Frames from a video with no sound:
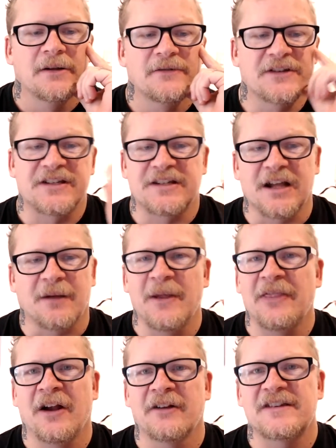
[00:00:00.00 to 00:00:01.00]
Just stick them in
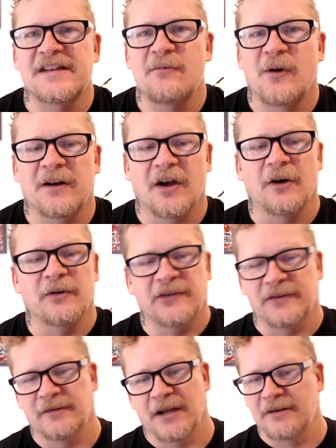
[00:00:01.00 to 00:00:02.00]
there and see where it goes
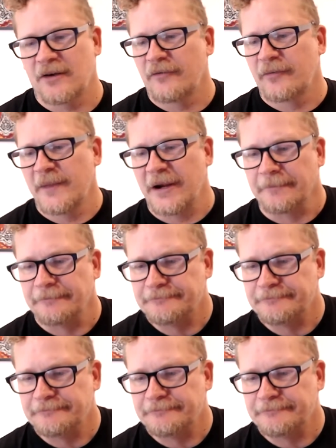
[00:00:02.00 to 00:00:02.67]
and, and go from there.